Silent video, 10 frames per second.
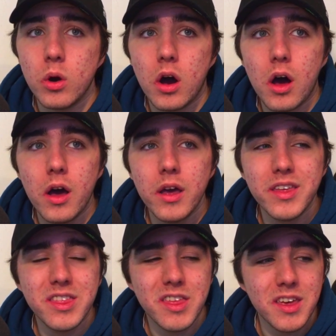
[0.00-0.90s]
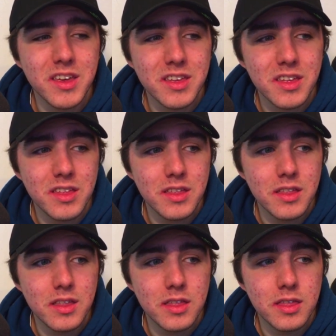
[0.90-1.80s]
I think
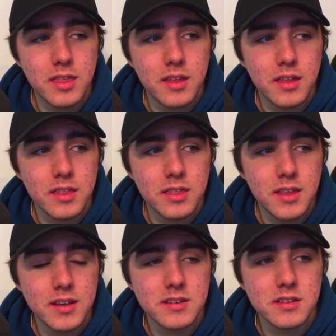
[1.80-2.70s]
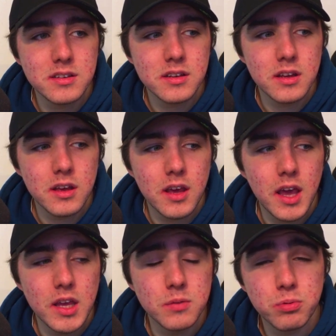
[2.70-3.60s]
that this
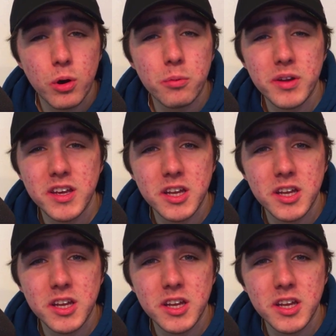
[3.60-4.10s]
is probably going to